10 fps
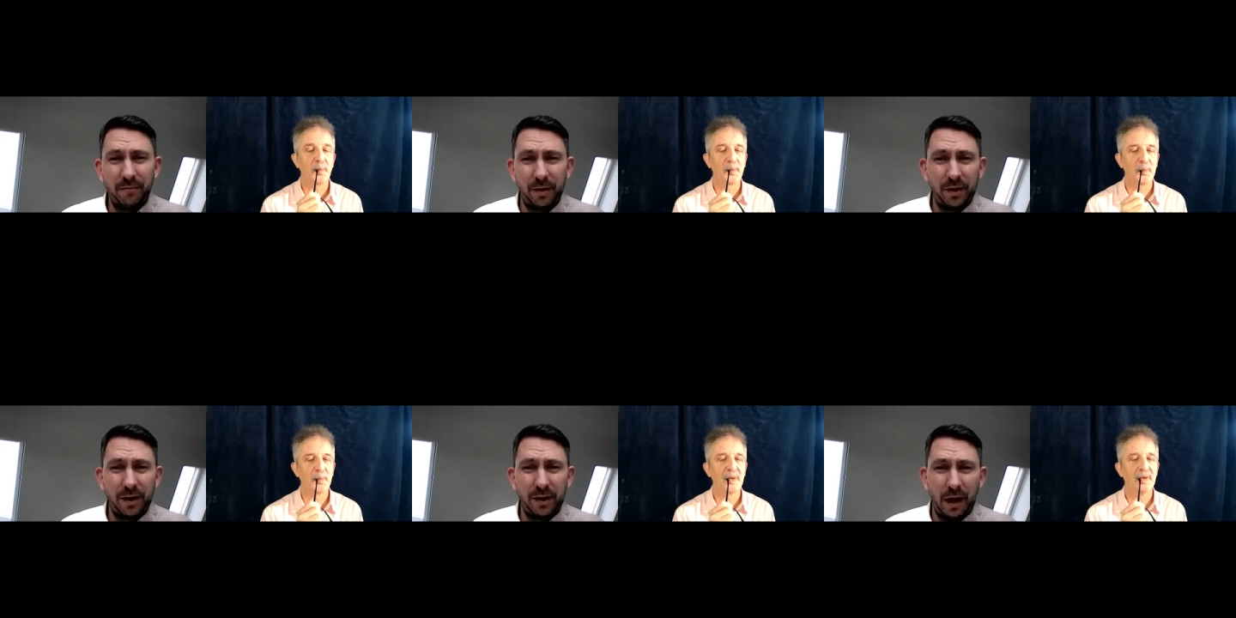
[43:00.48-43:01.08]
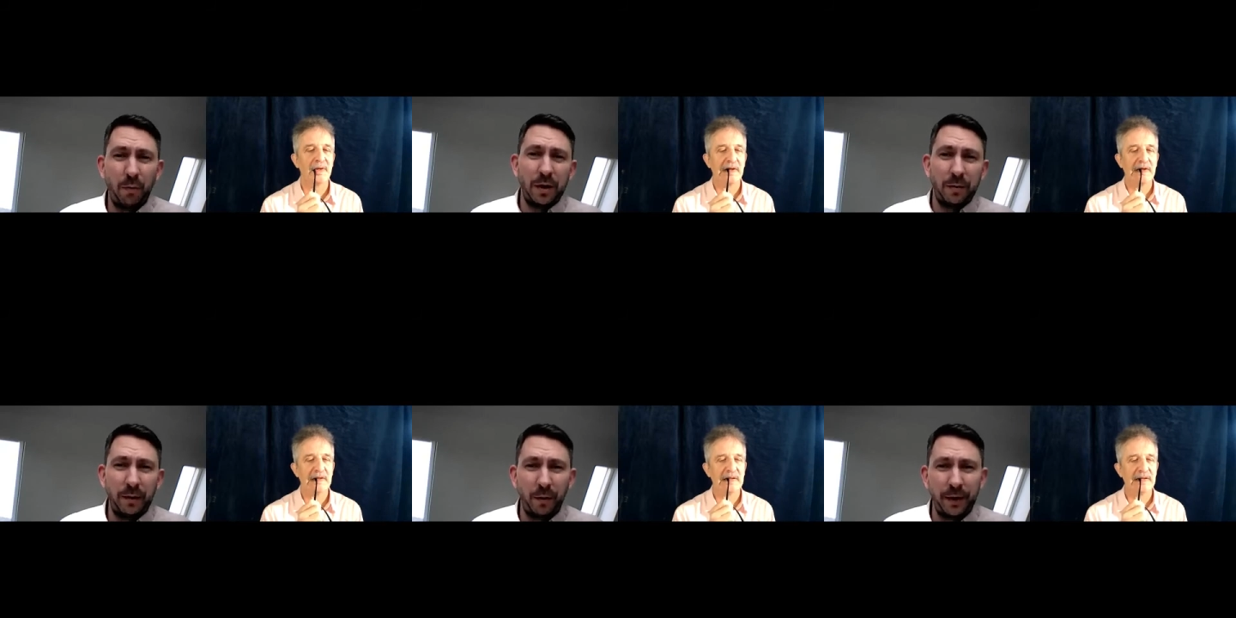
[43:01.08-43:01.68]
Speaker 1: which is
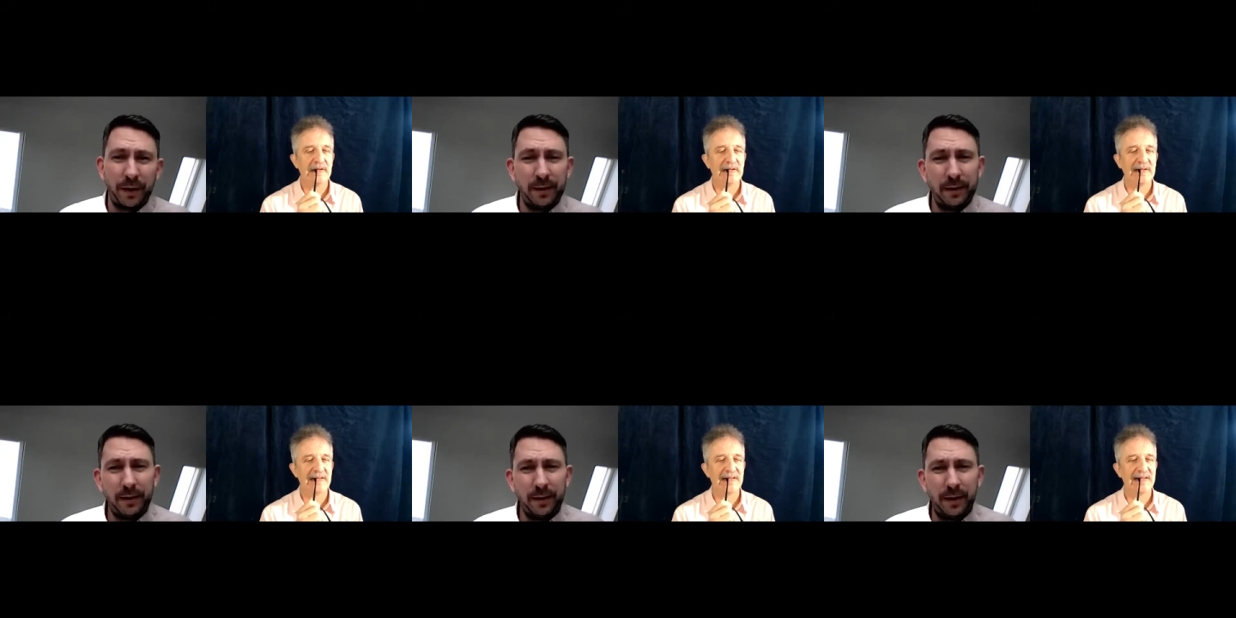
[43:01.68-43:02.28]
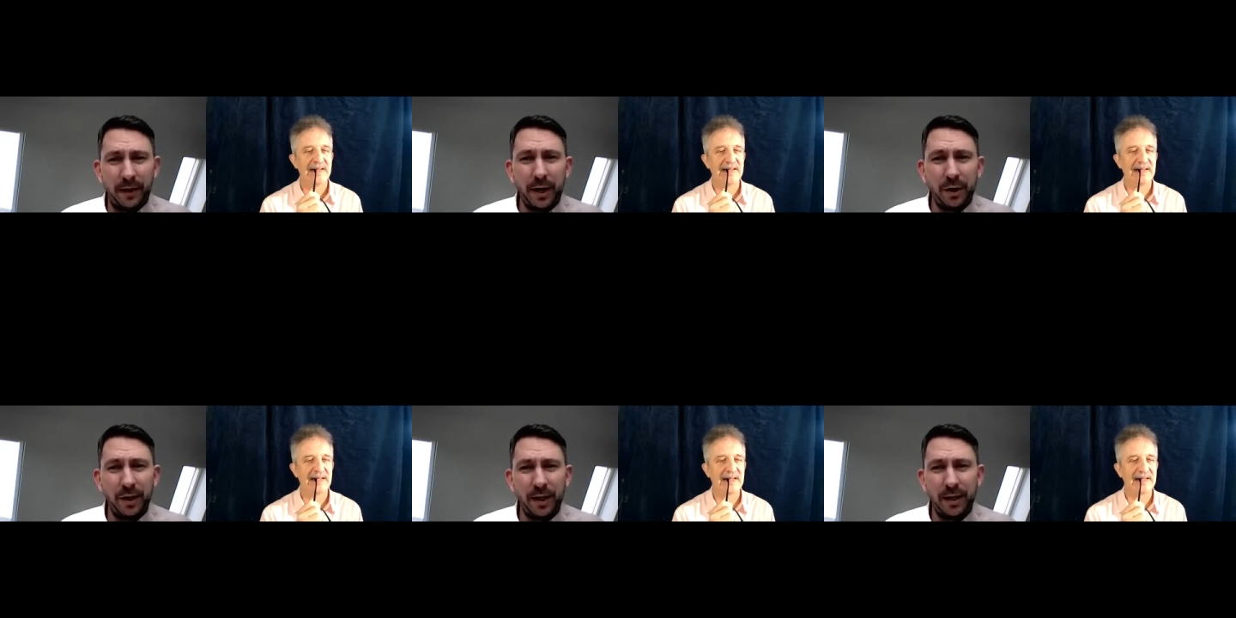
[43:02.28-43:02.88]
ultimately what a, an
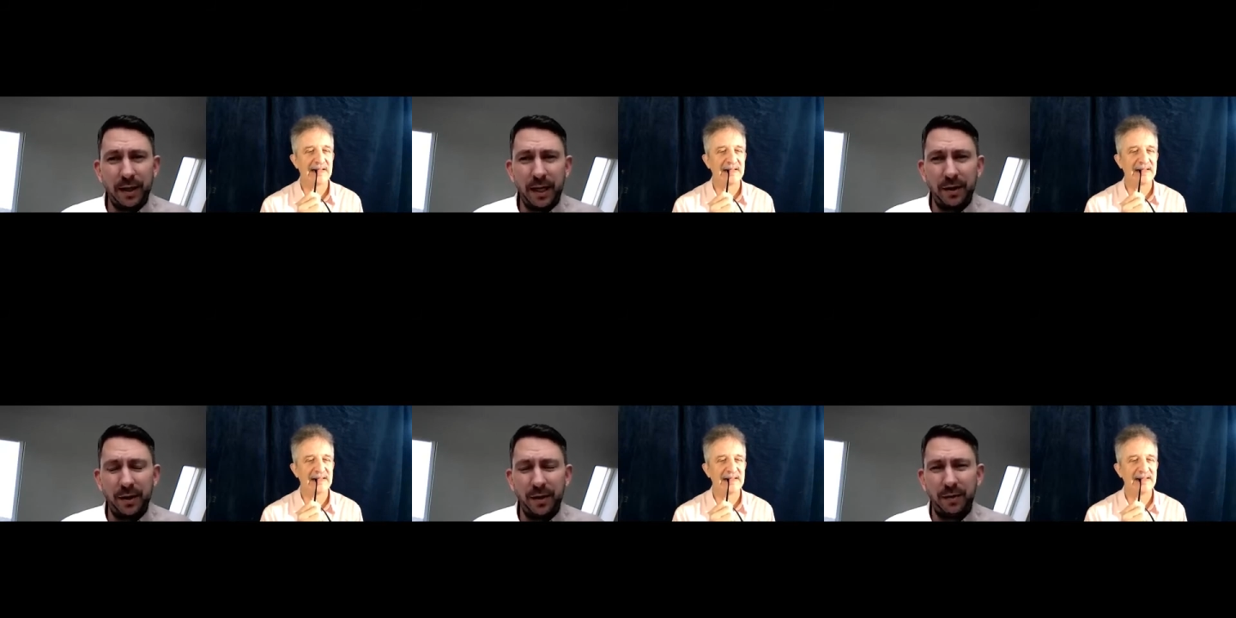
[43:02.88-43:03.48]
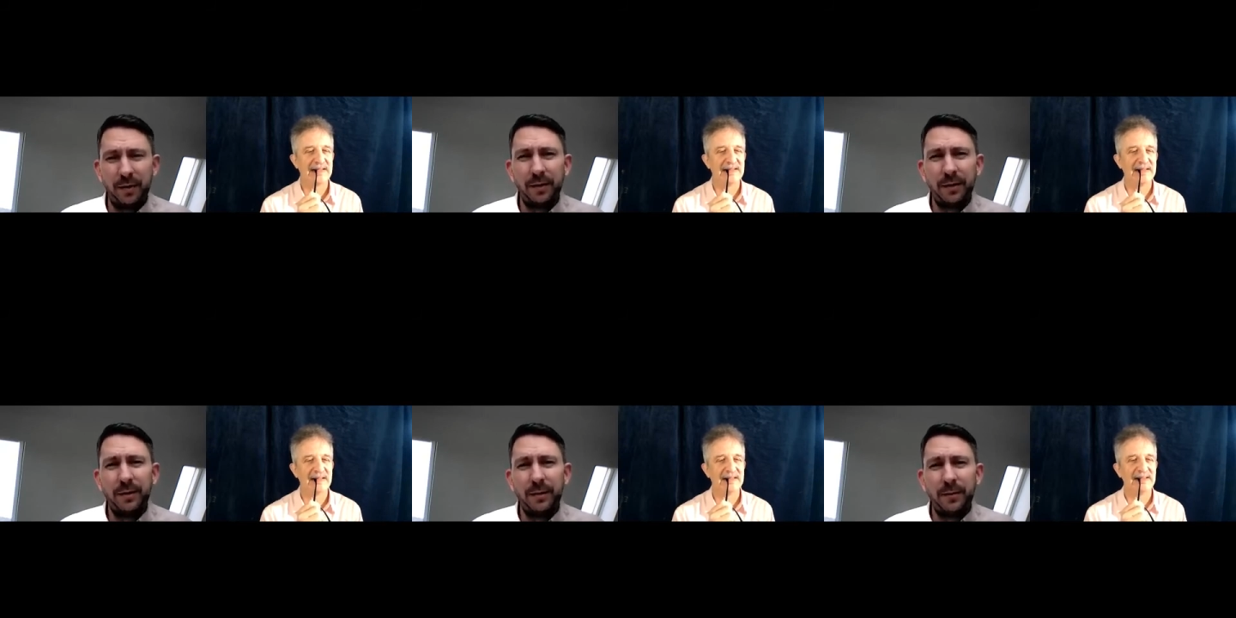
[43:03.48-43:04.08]
agency is there to do.
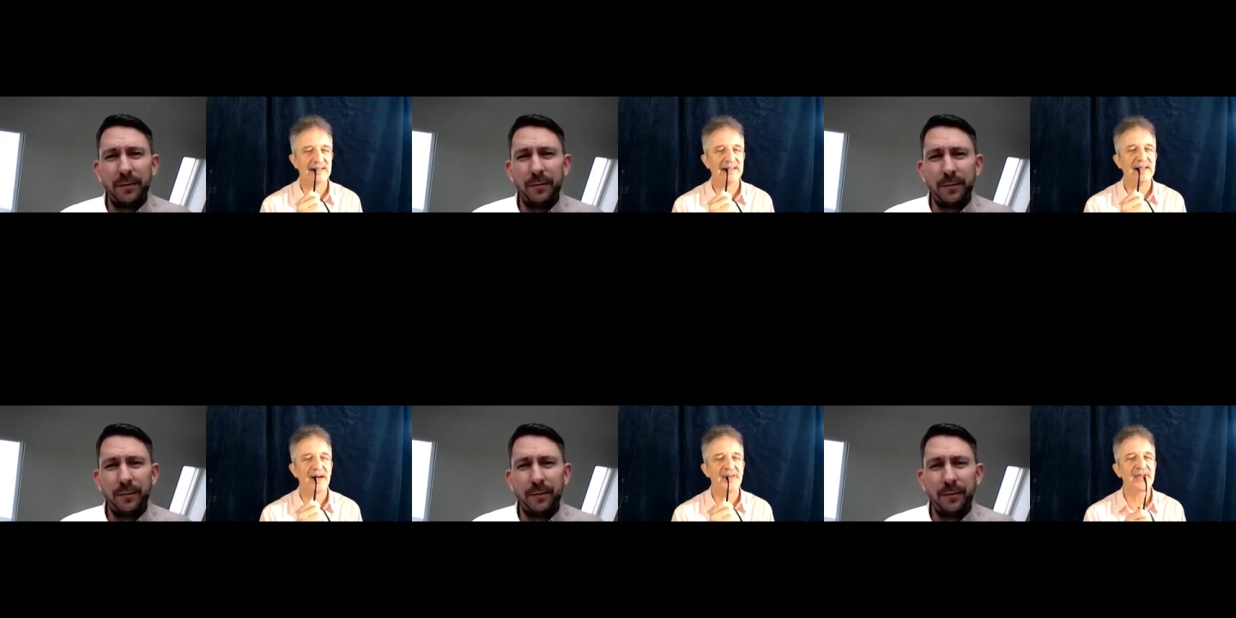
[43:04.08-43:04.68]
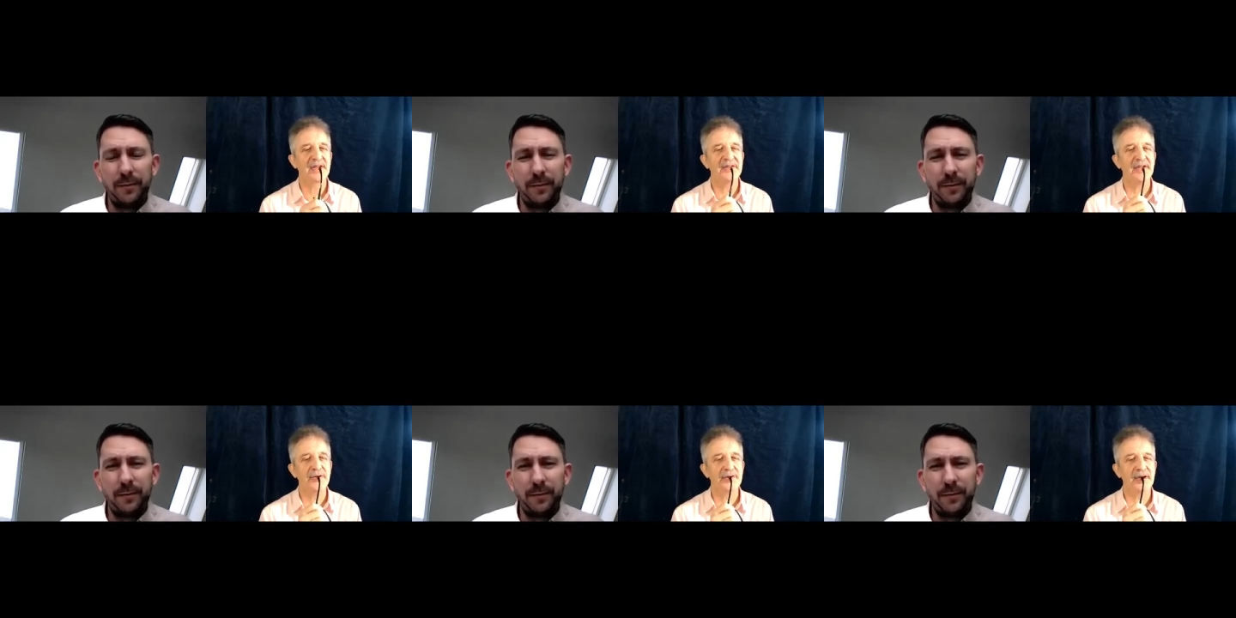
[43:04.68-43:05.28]
Speaker 2: Hmm. I think I know
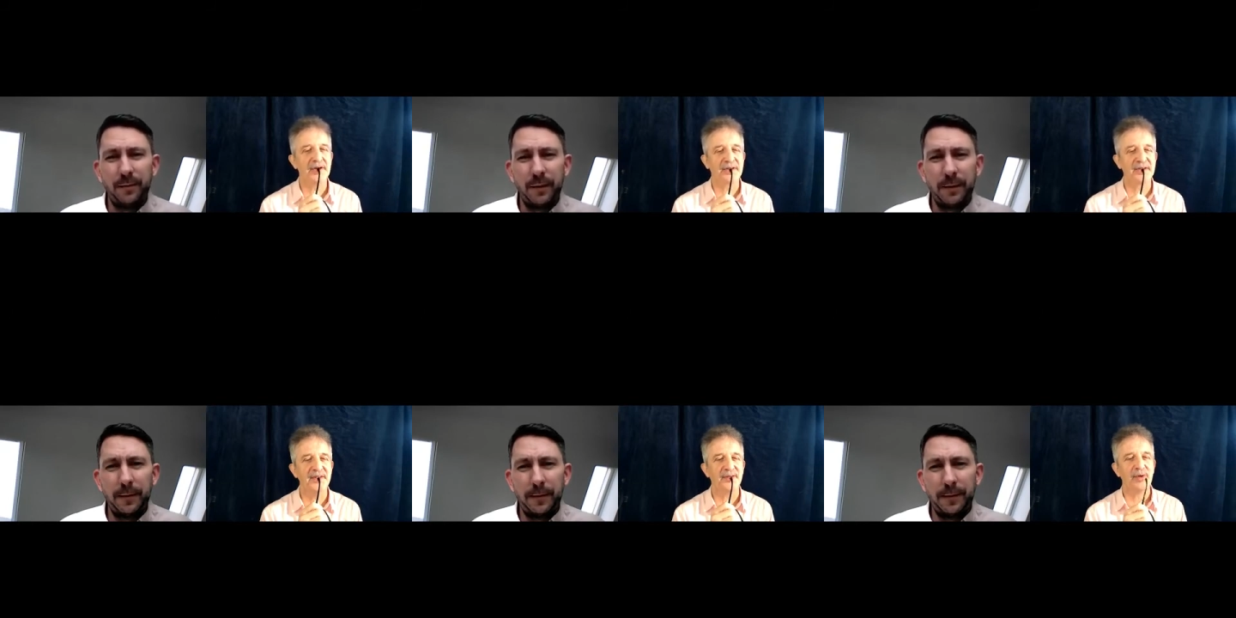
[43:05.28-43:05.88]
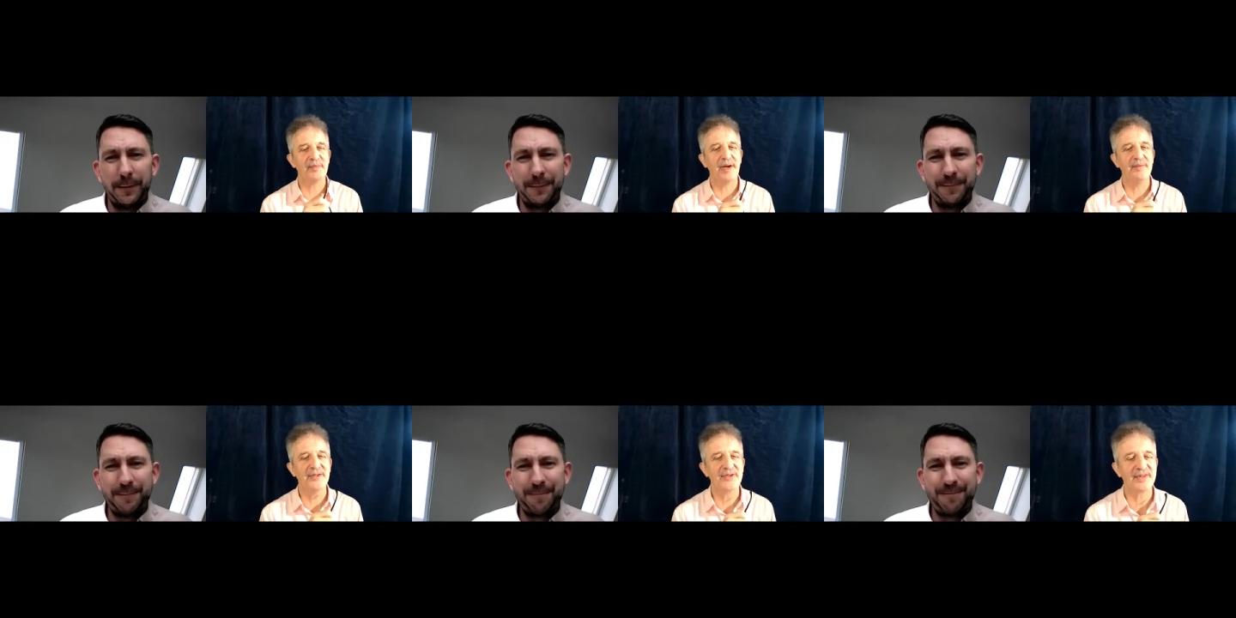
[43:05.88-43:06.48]
your answer to this one, but I'd be
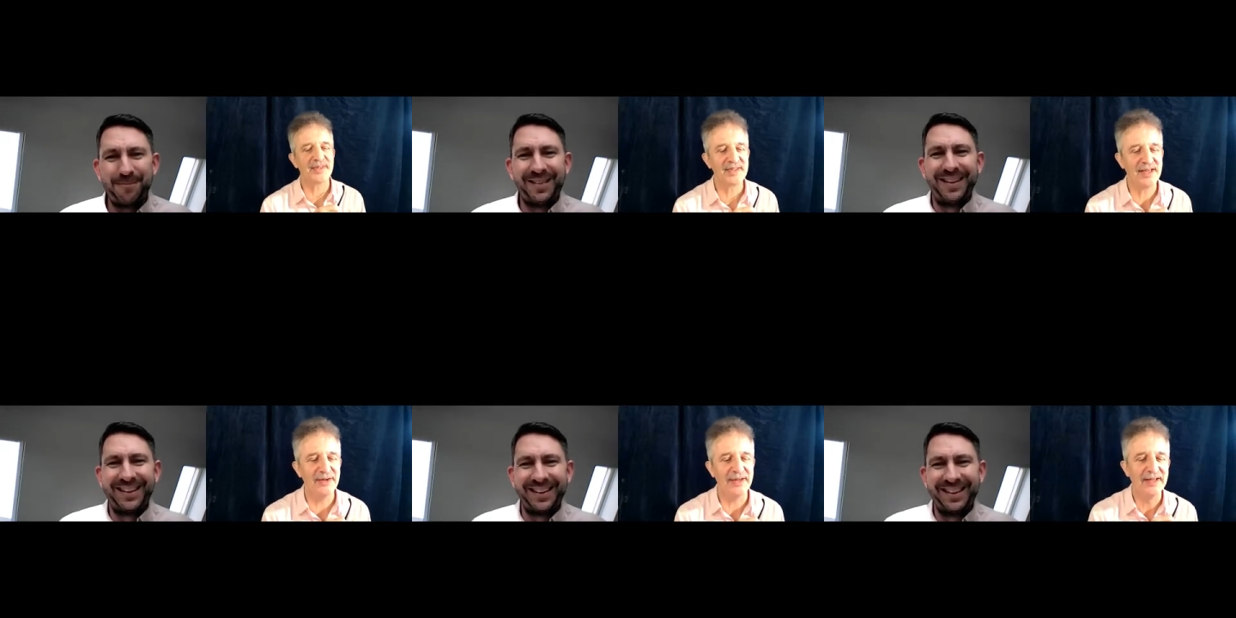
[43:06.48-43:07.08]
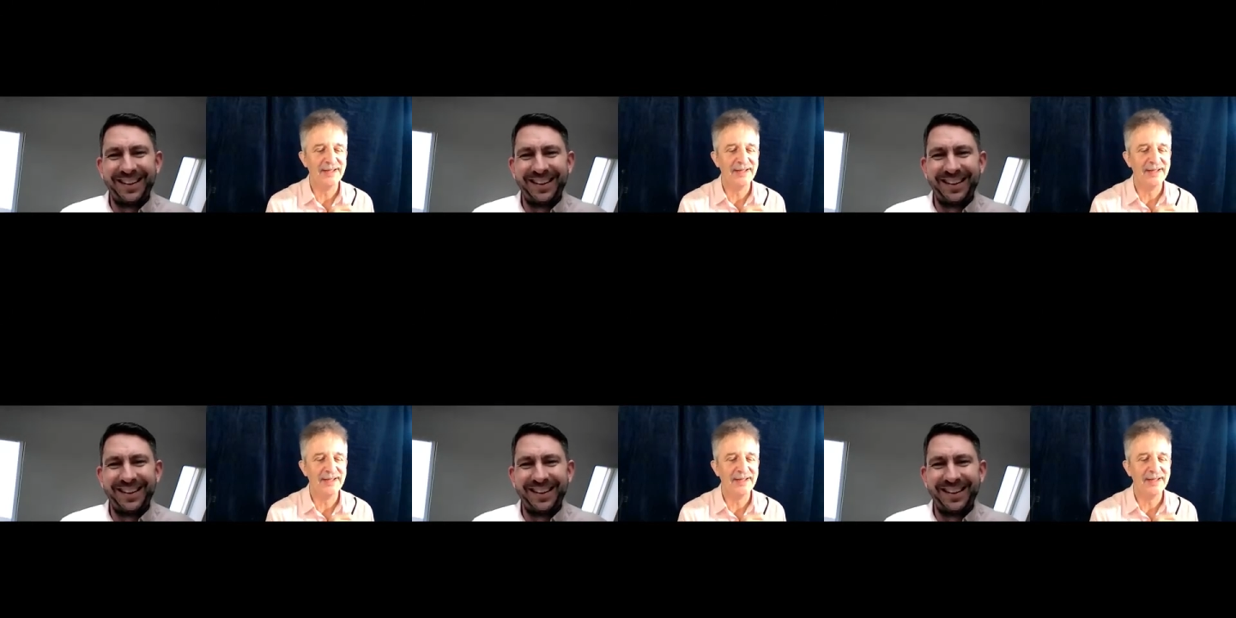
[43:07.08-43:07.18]
interested to hear it.